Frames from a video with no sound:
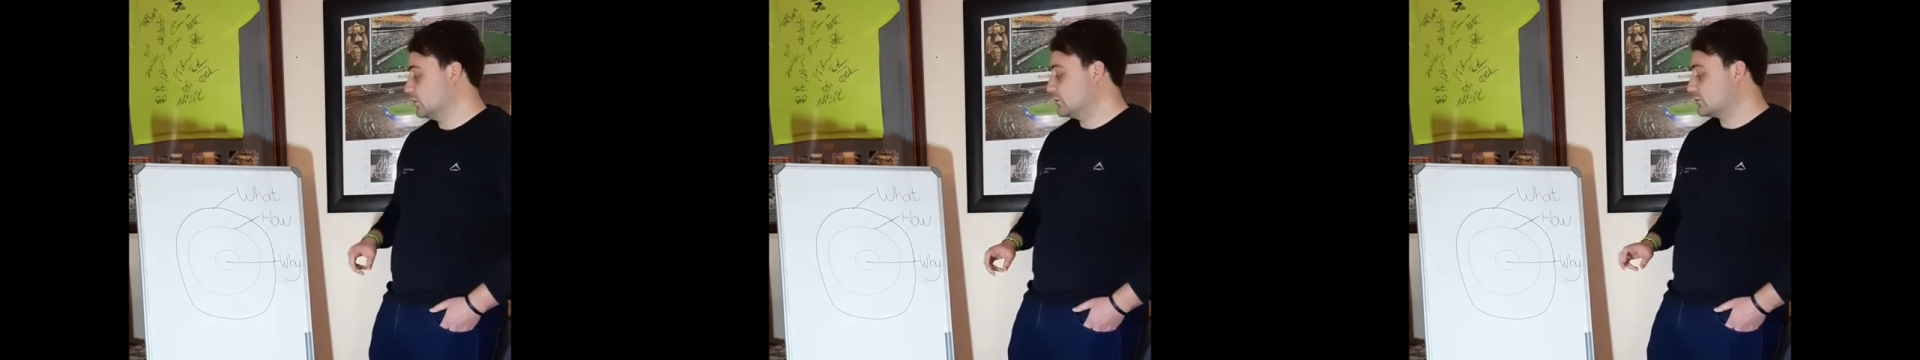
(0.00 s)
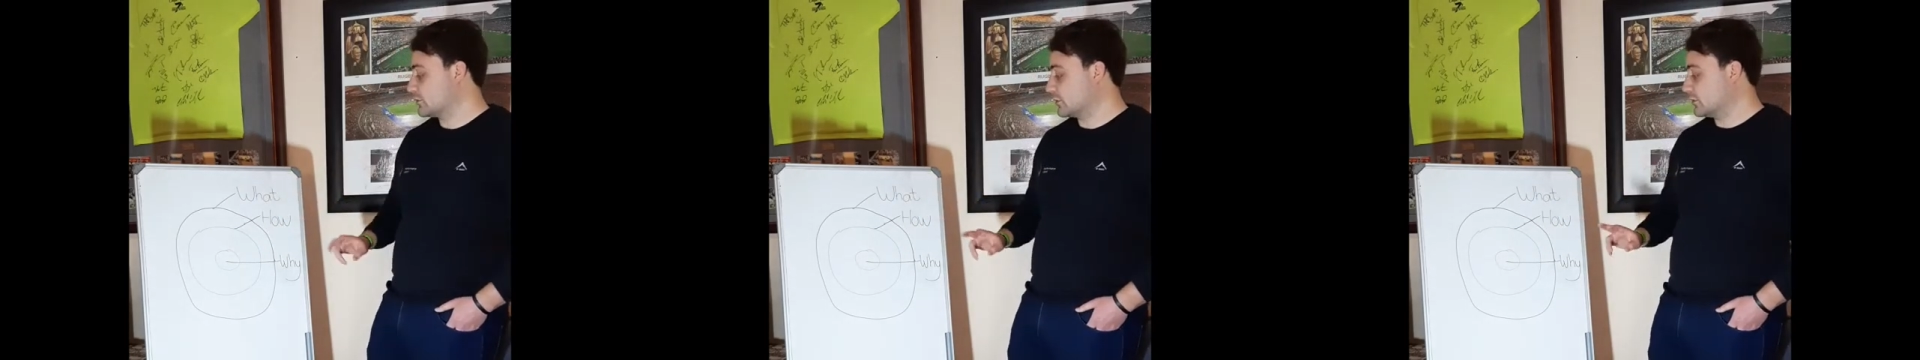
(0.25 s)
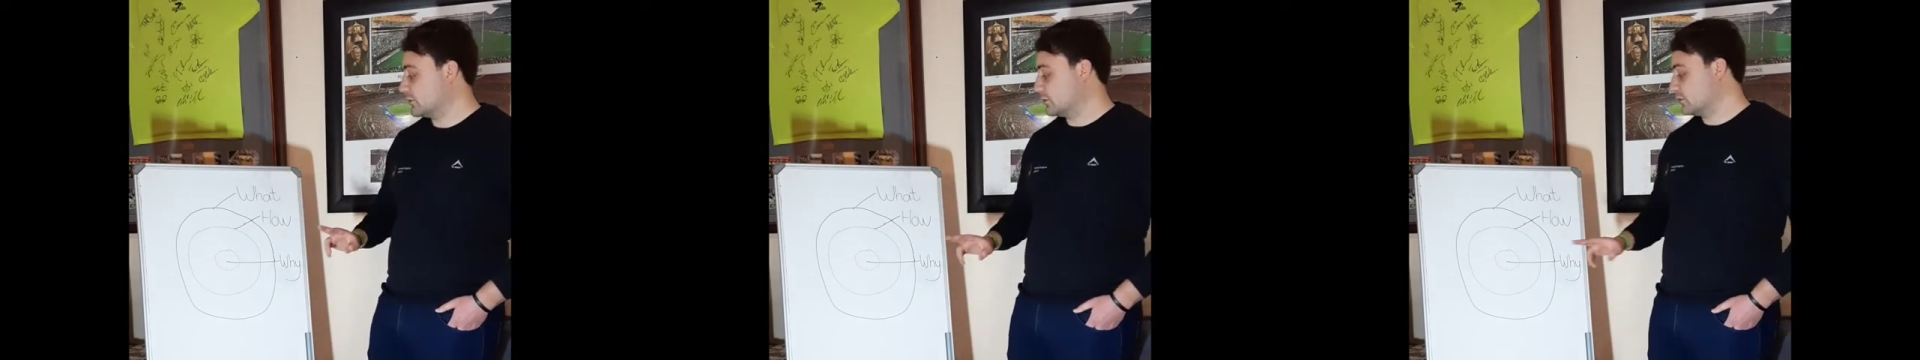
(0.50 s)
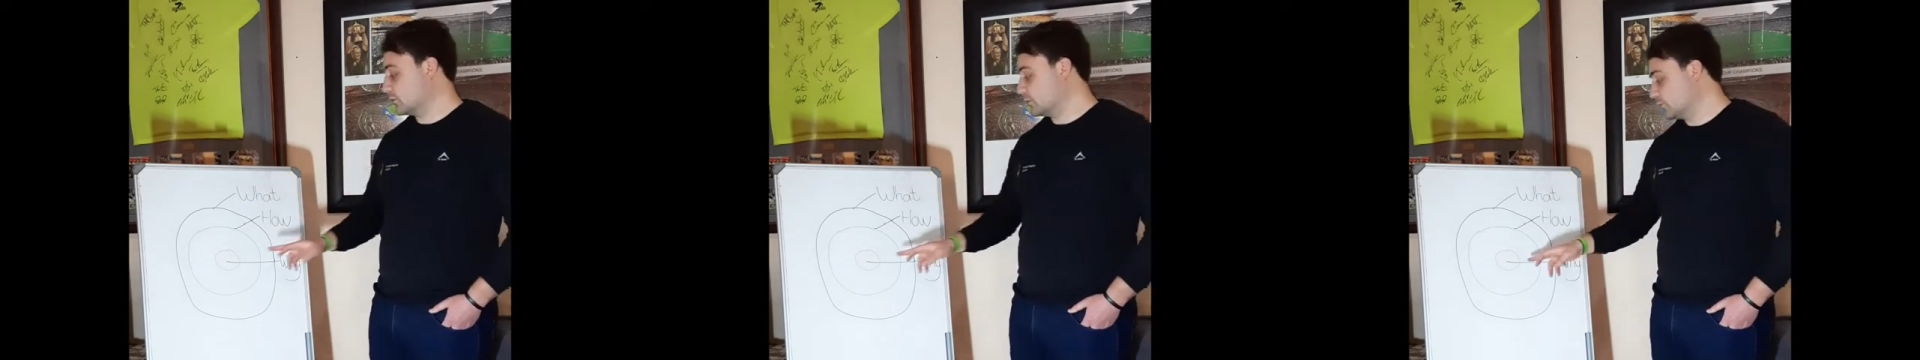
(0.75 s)
So
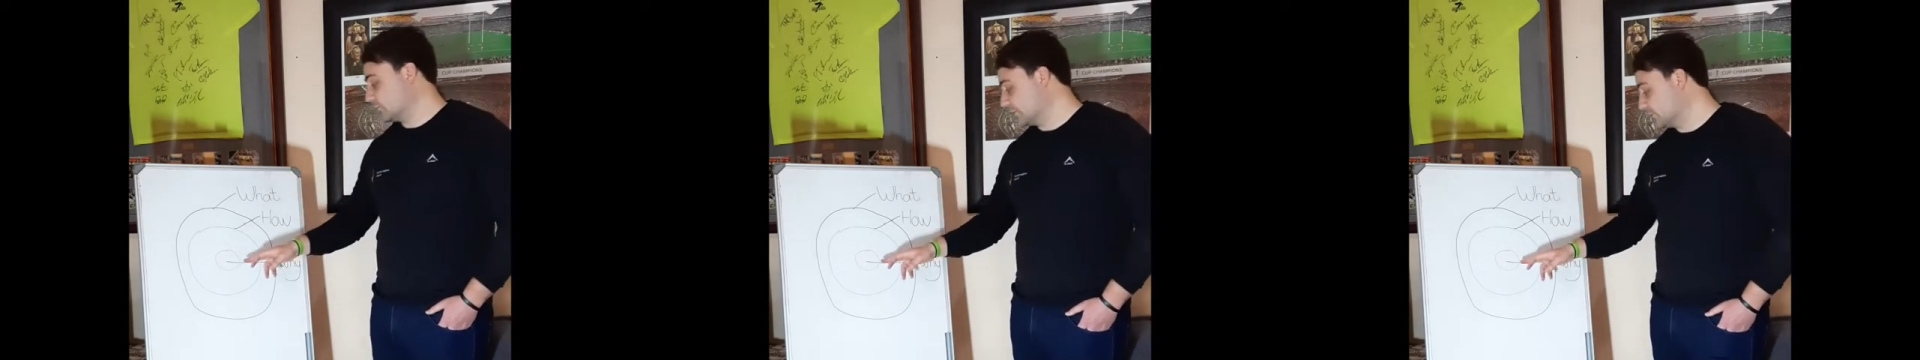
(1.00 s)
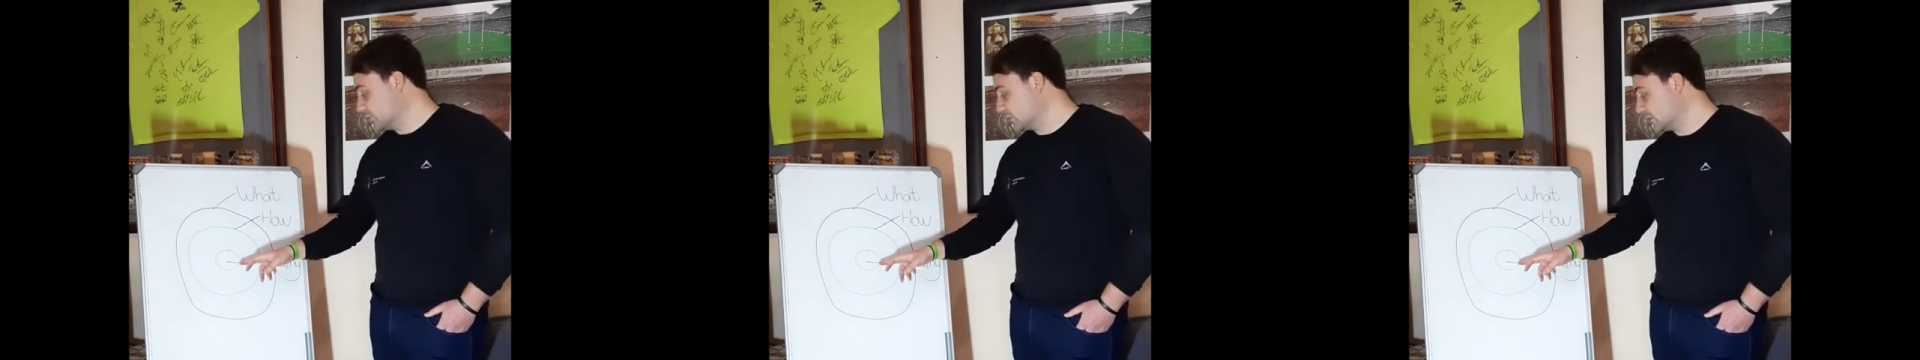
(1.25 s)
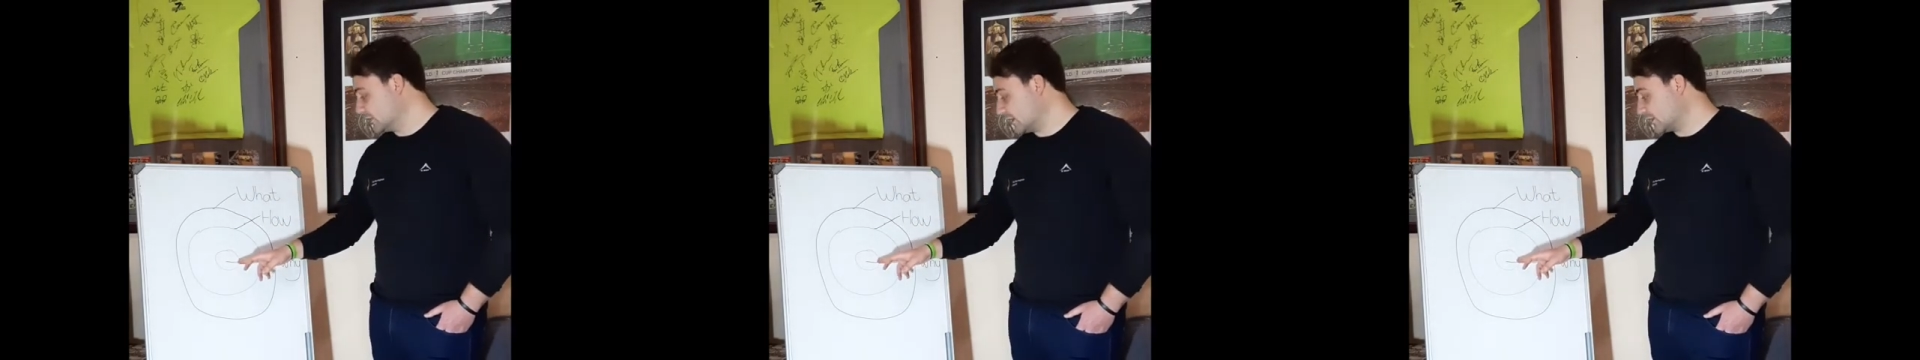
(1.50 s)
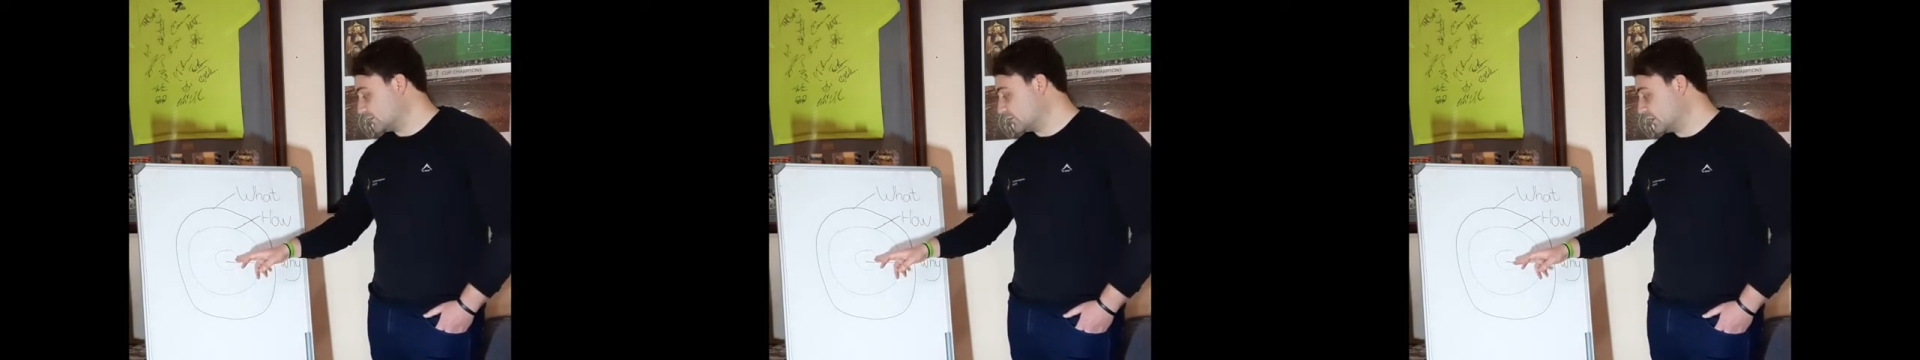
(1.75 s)
when we're looking
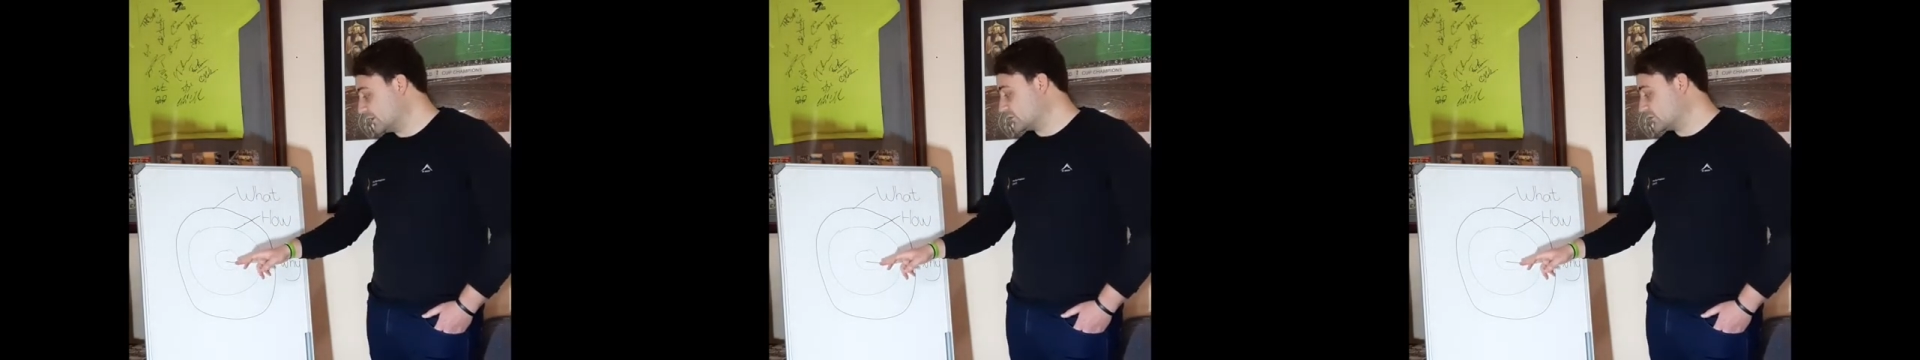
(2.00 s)
at the red